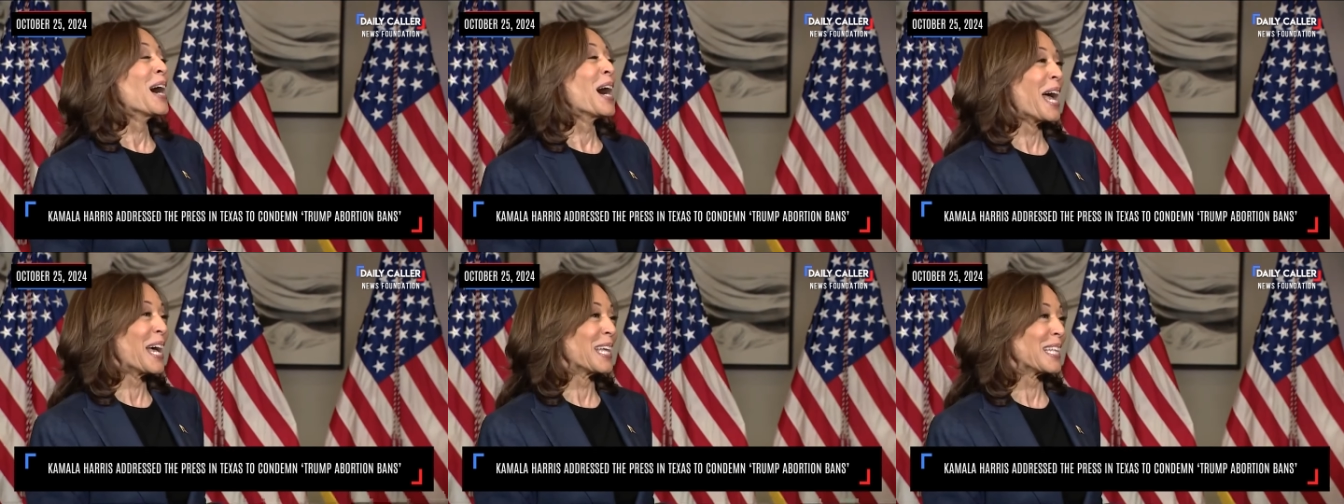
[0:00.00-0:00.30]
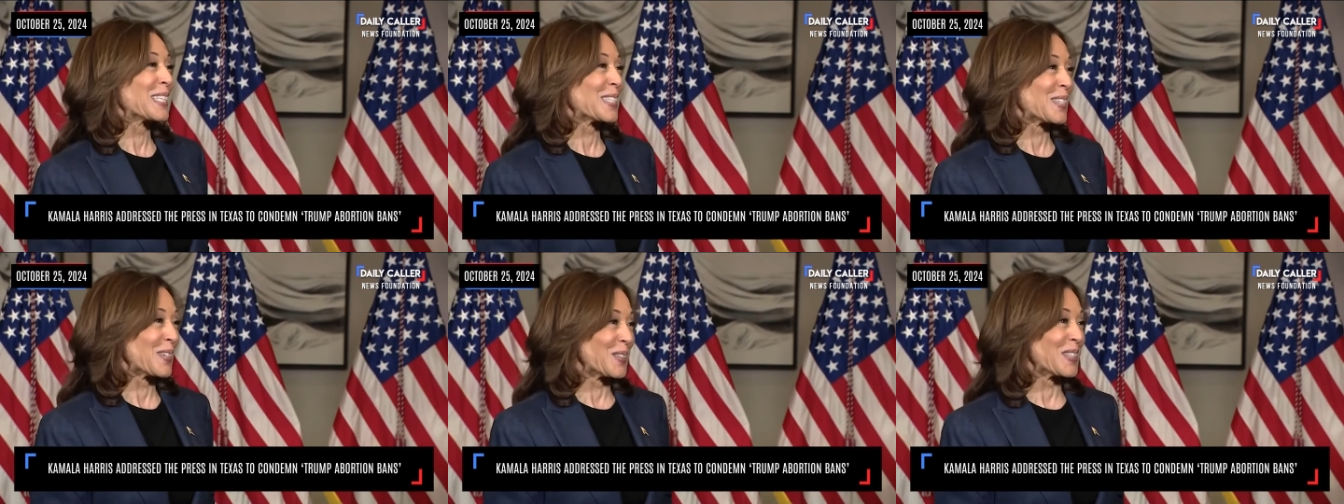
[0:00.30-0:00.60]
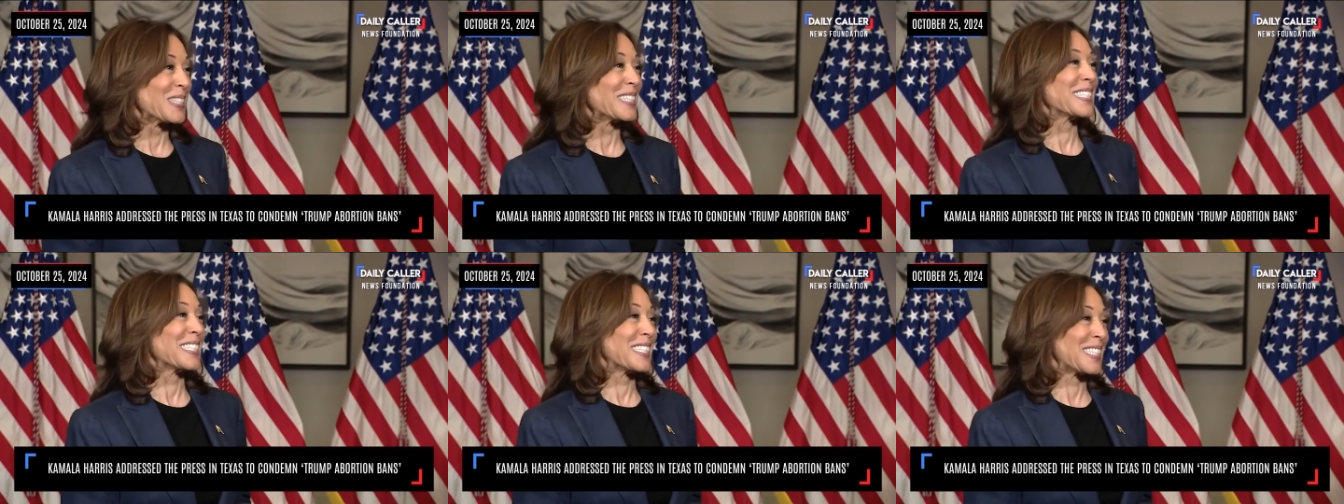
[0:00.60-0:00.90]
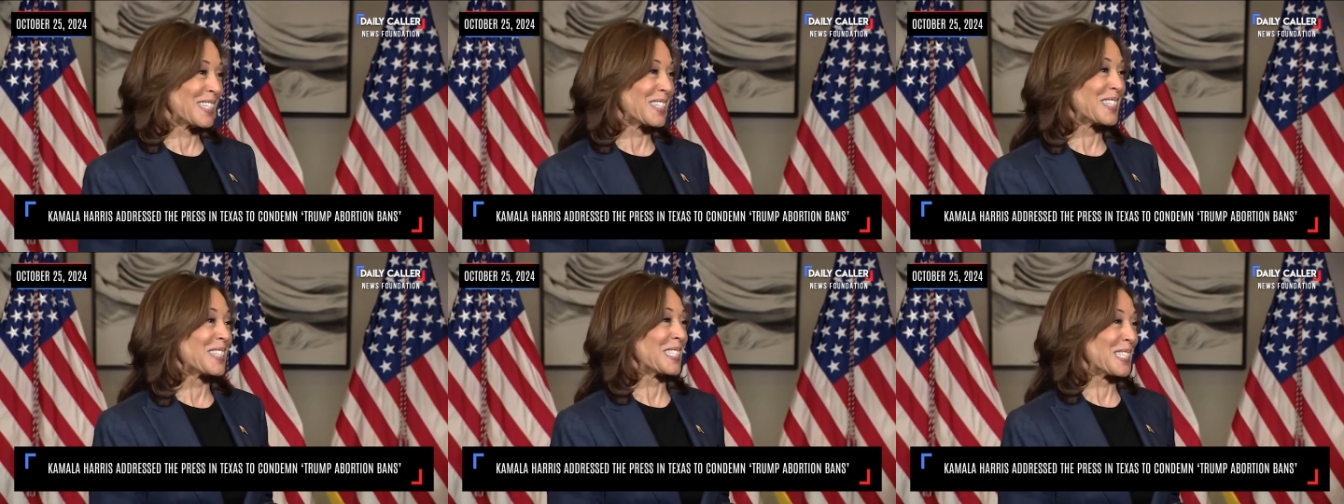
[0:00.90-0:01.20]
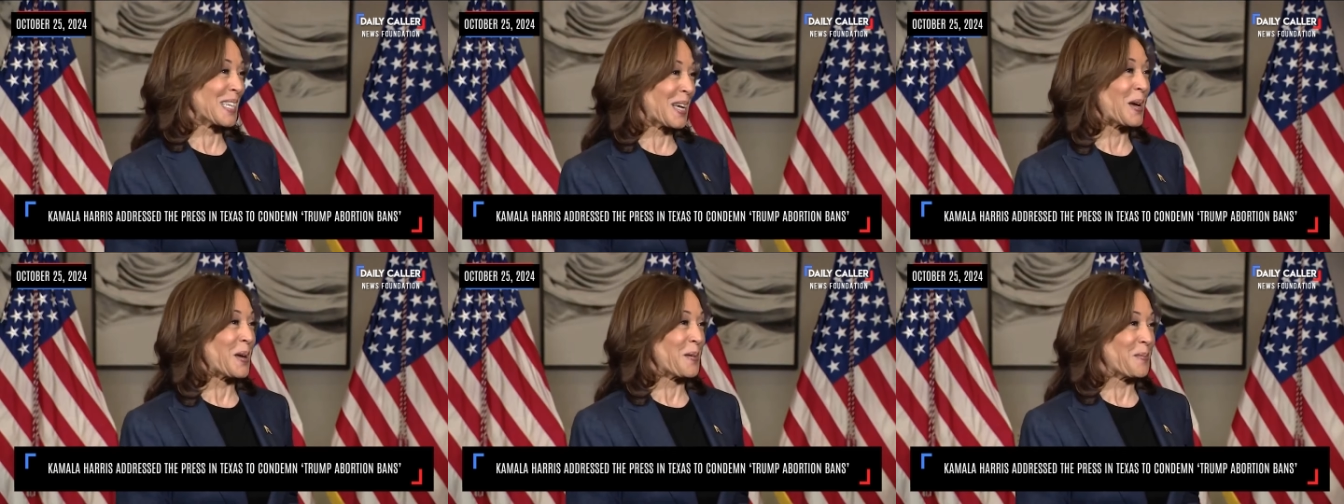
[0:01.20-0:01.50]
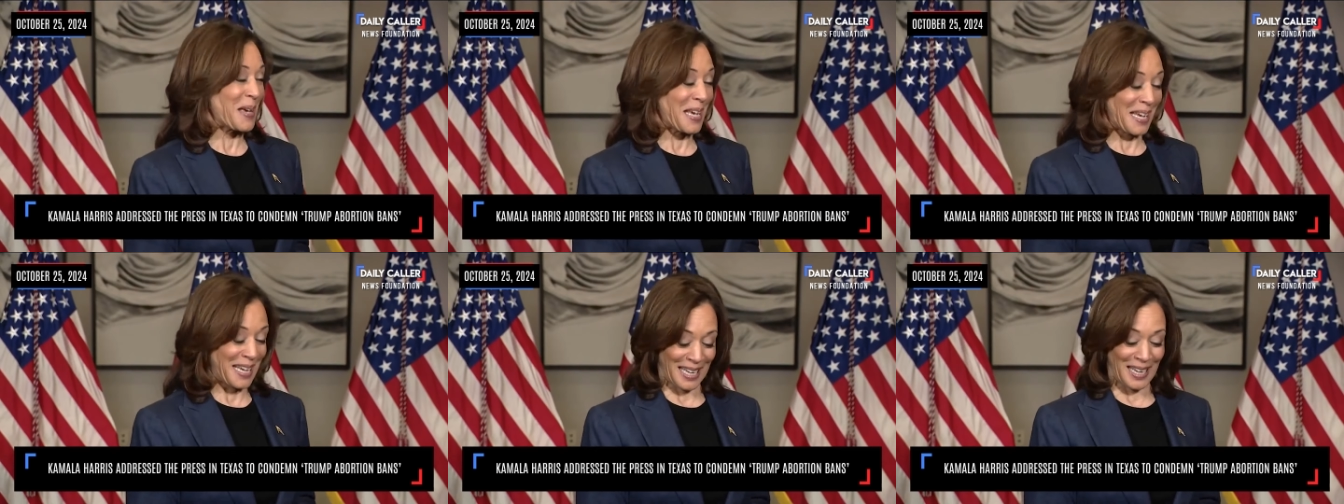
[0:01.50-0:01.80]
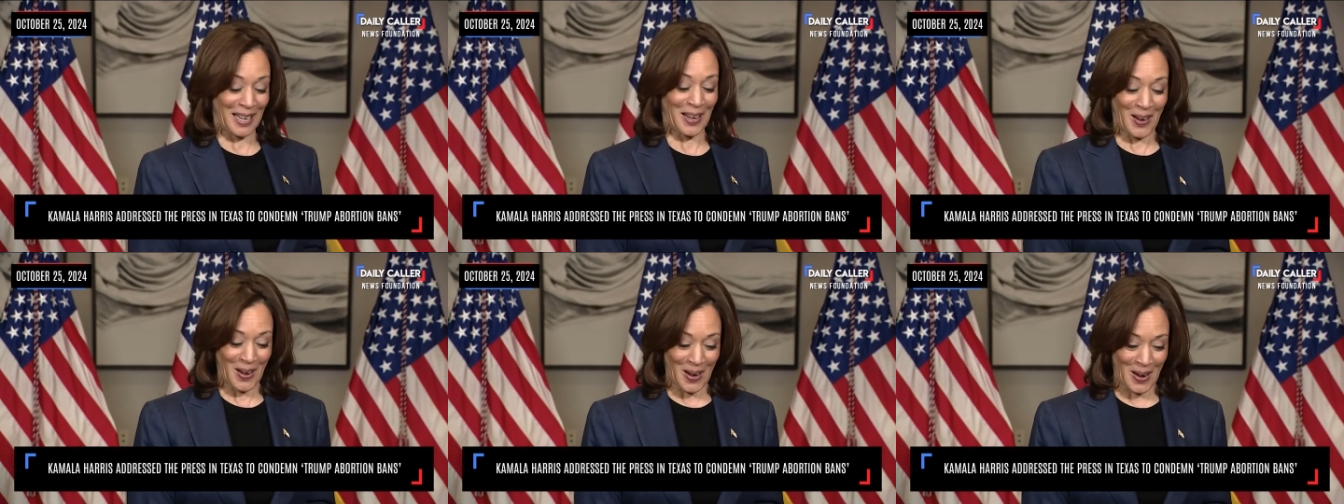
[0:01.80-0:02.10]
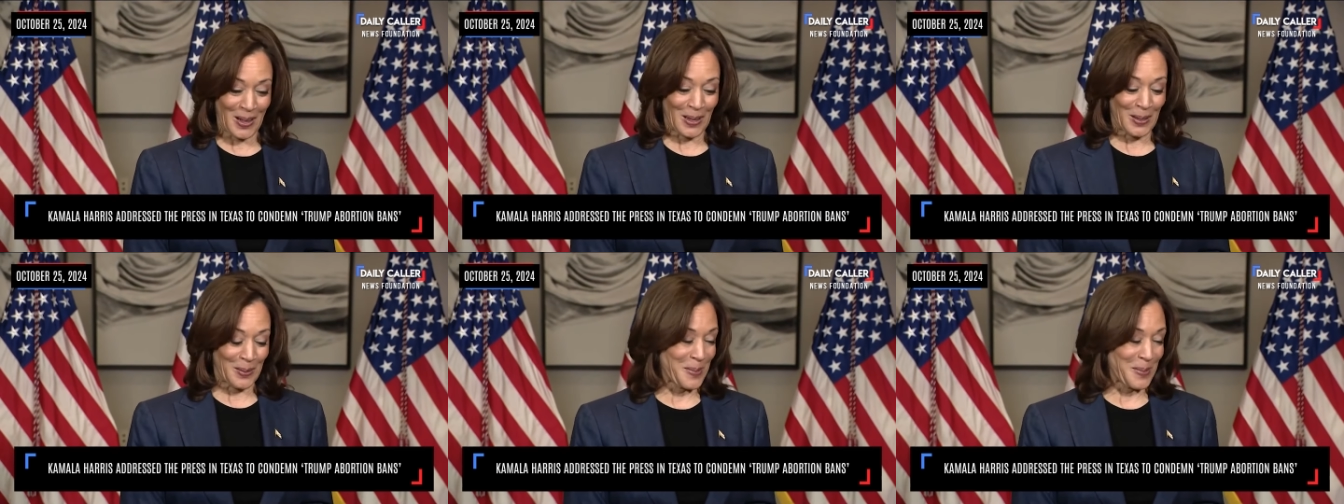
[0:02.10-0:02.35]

and so the decisions I'm making are all